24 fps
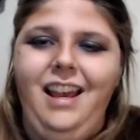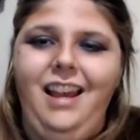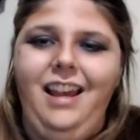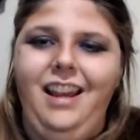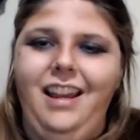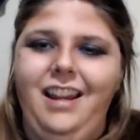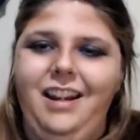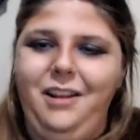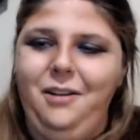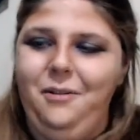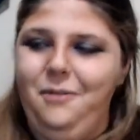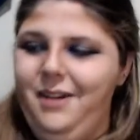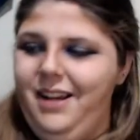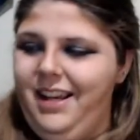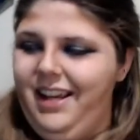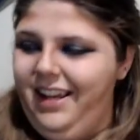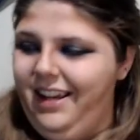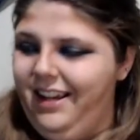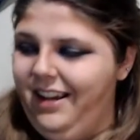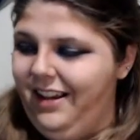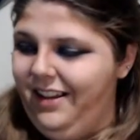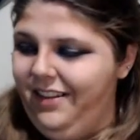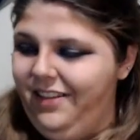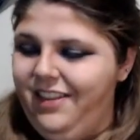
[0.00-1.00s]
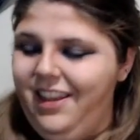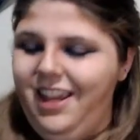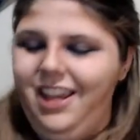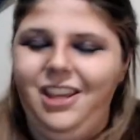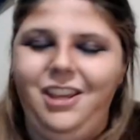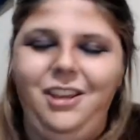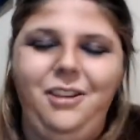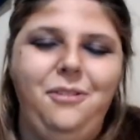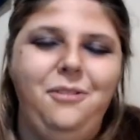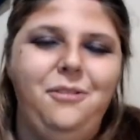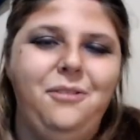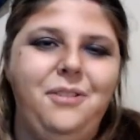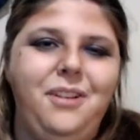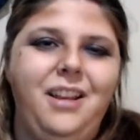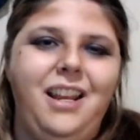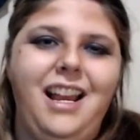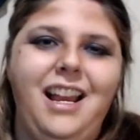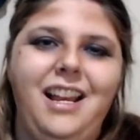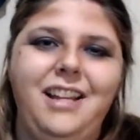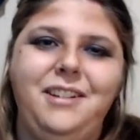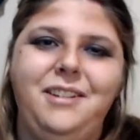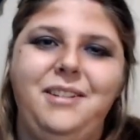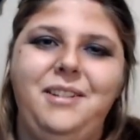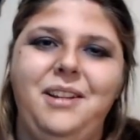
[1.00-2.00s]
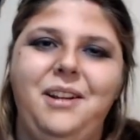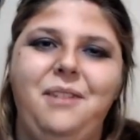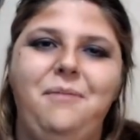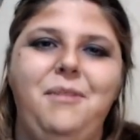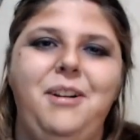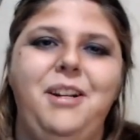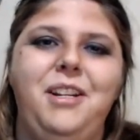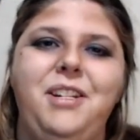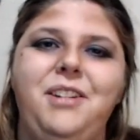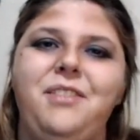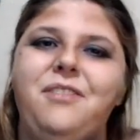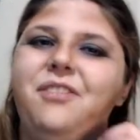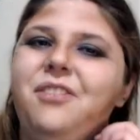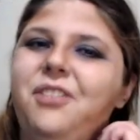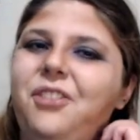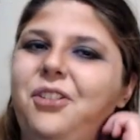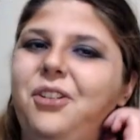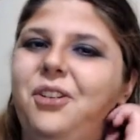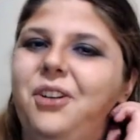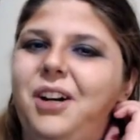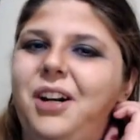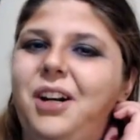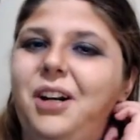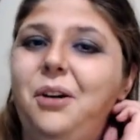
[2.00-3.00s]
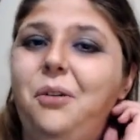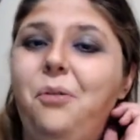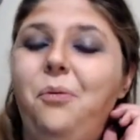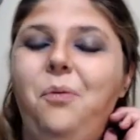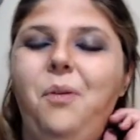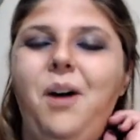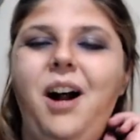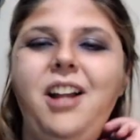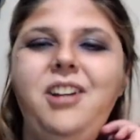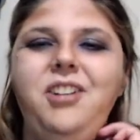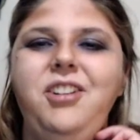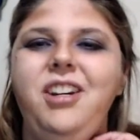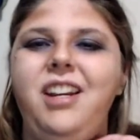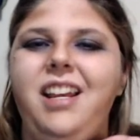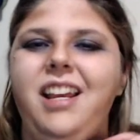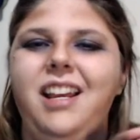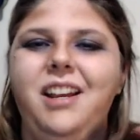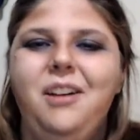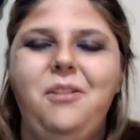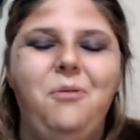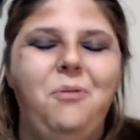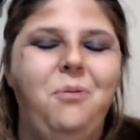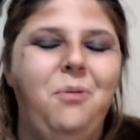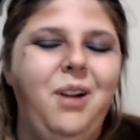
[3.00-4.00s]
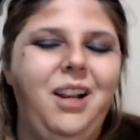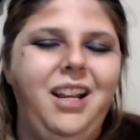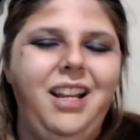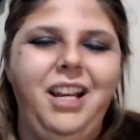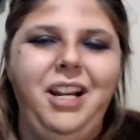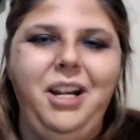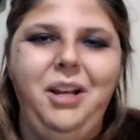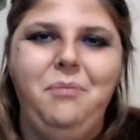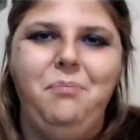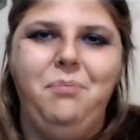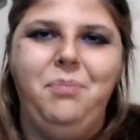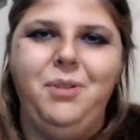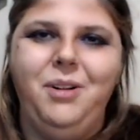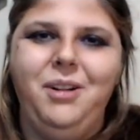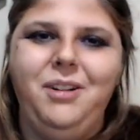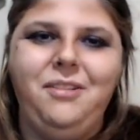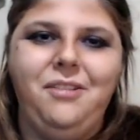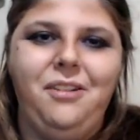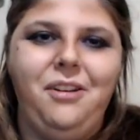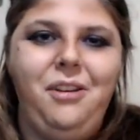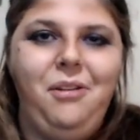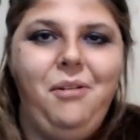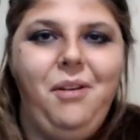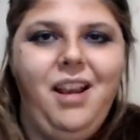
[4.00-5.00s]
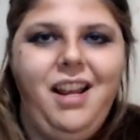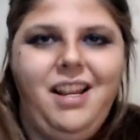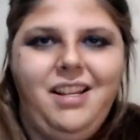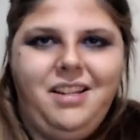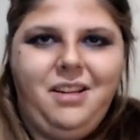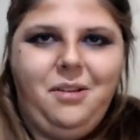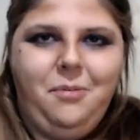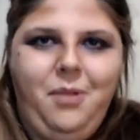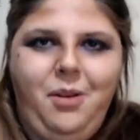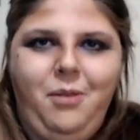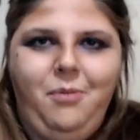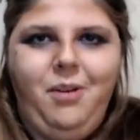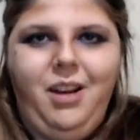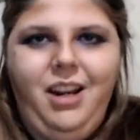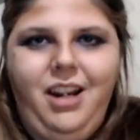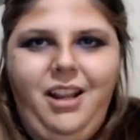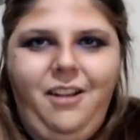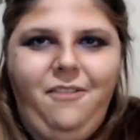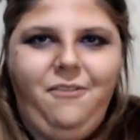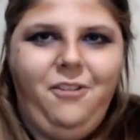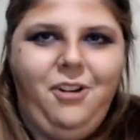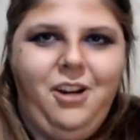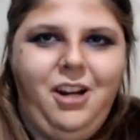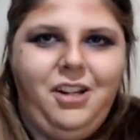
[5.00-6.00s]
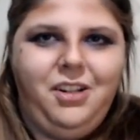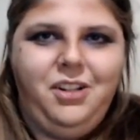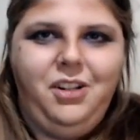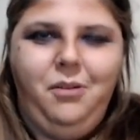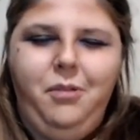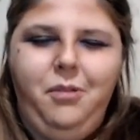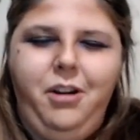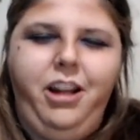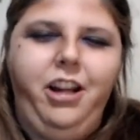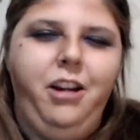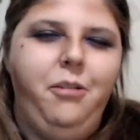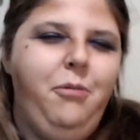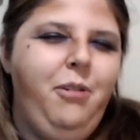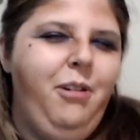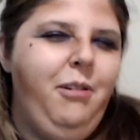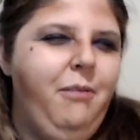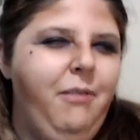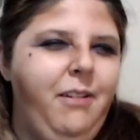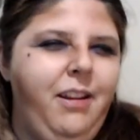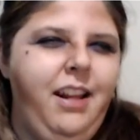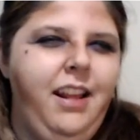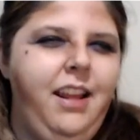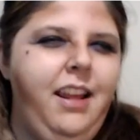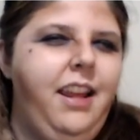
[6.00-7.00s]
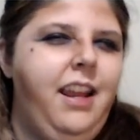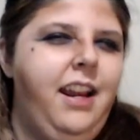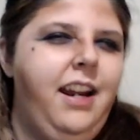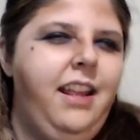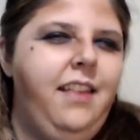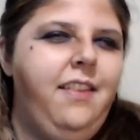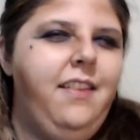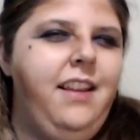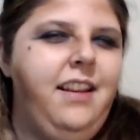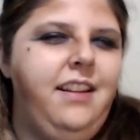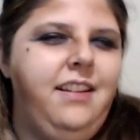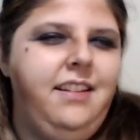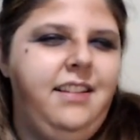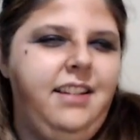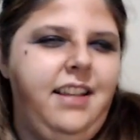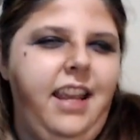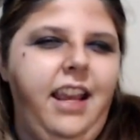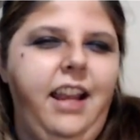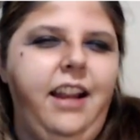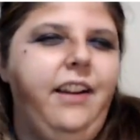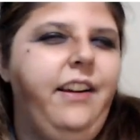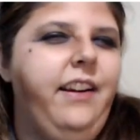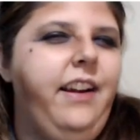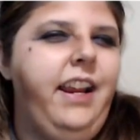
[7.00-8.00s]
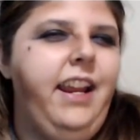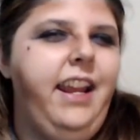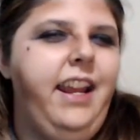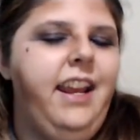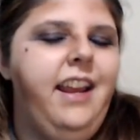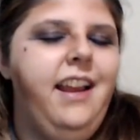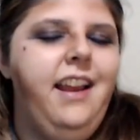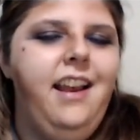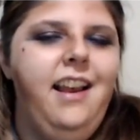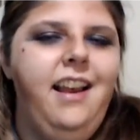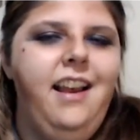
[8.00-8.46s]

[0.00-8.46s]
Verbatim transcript: Anyway, thank you guys so much for watching. What kind of books are you guys going to be reading for October? Going to be reading anything scary?